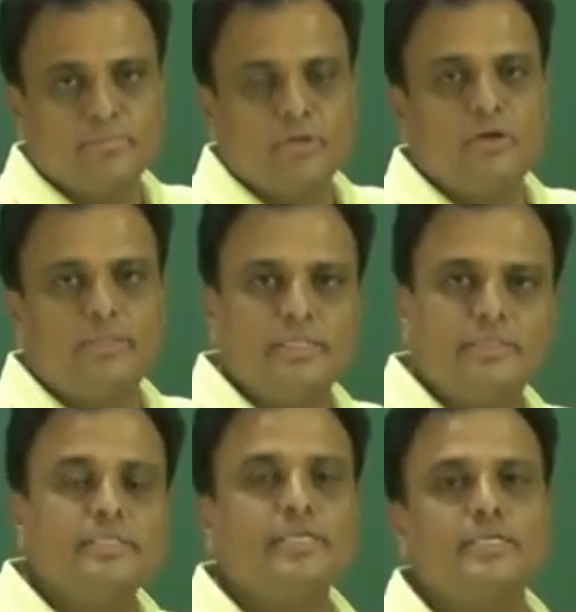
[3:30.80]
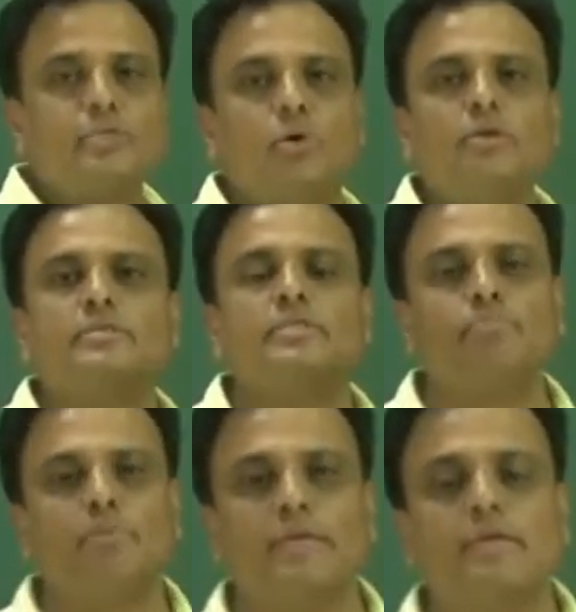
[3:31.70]
or then theta is called
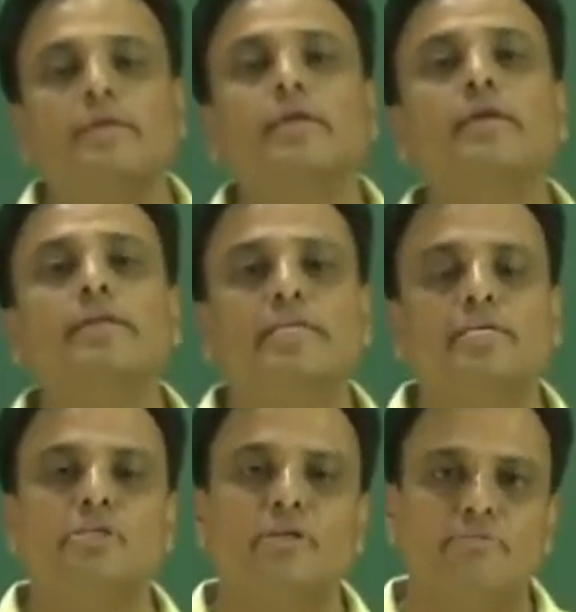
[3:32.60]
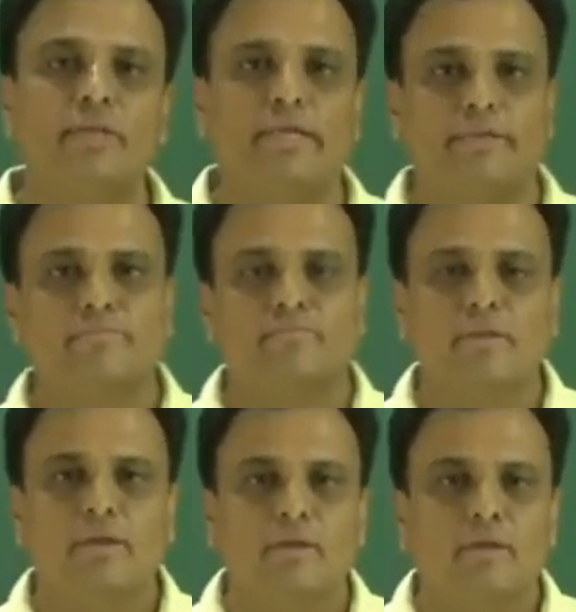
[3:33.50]
simply inclination of the line.
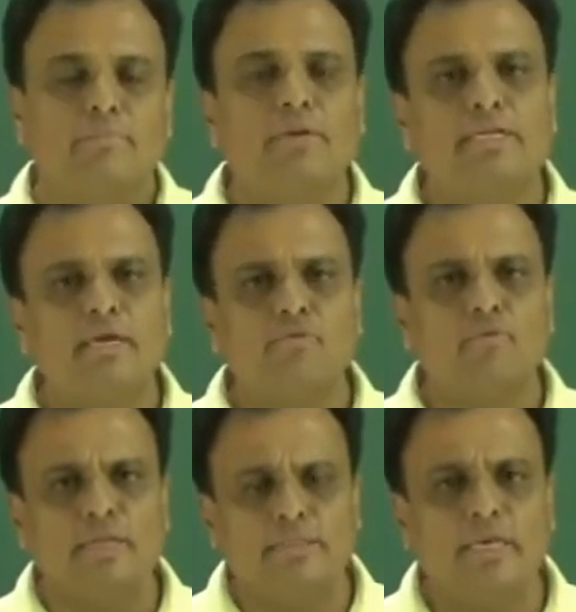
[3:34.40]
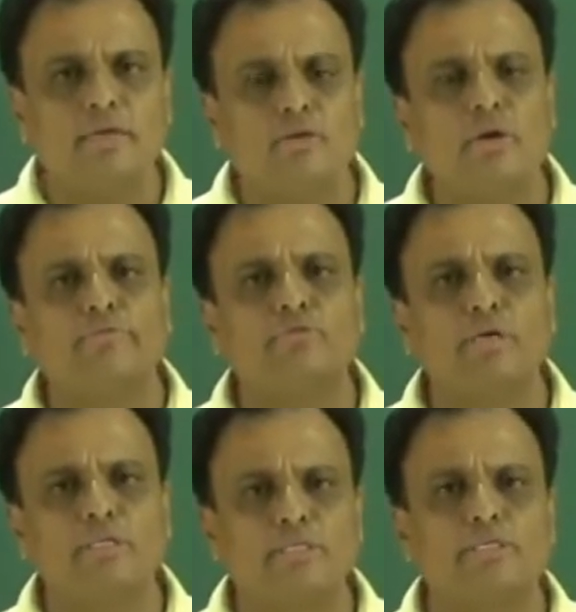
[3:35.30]
But here one thing you have to
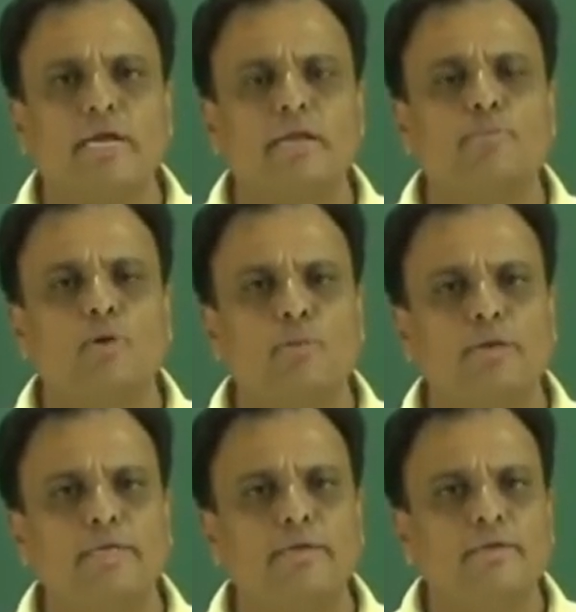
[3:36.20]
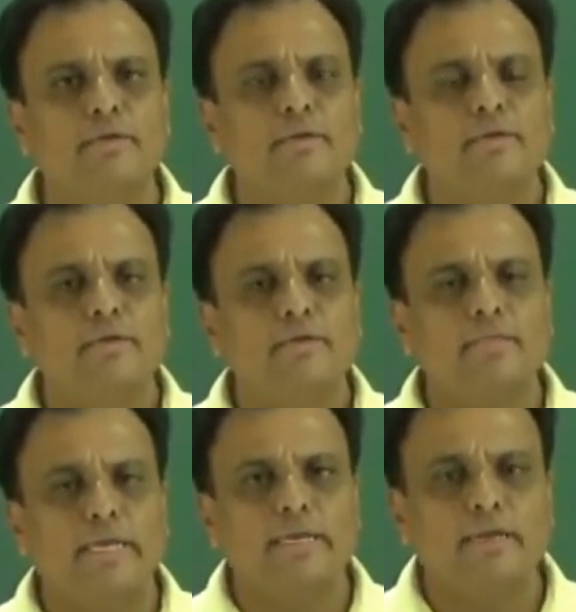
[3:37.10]
understand properly,
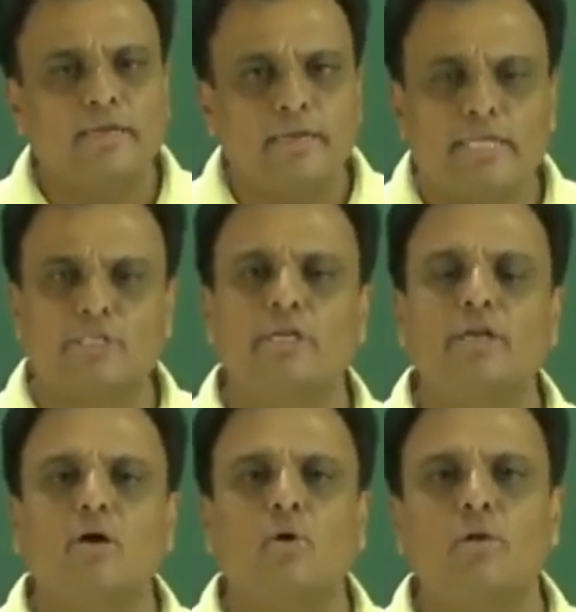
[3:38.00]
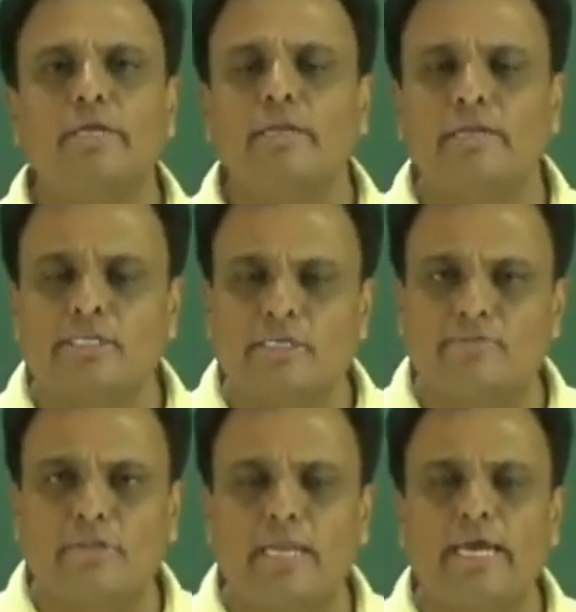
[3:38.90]
the inclination
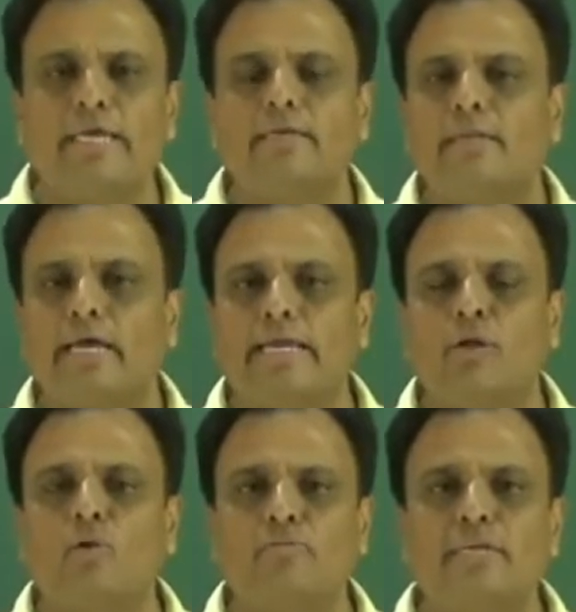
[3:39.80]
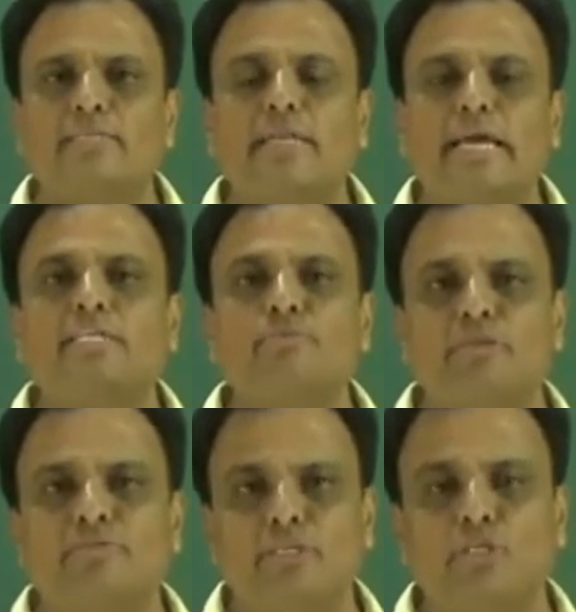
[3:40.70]
of the line always lies
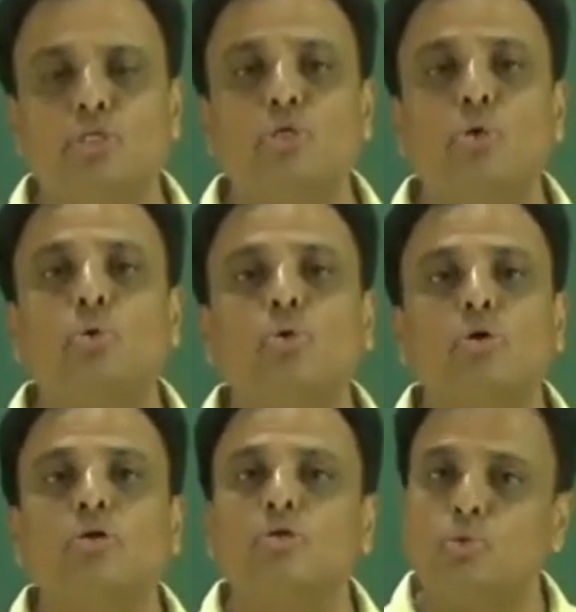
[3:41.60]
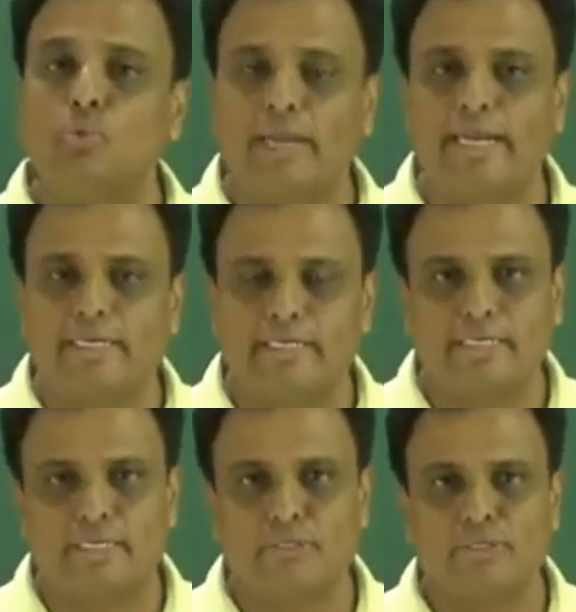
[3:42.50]
between 0 to 180
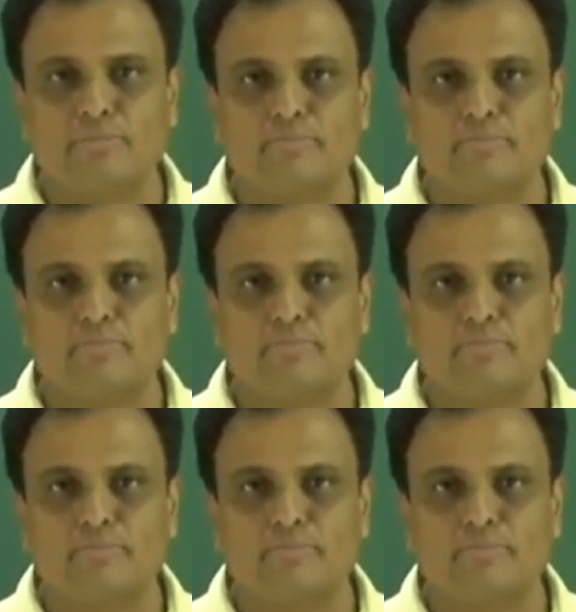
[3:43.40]
degrees.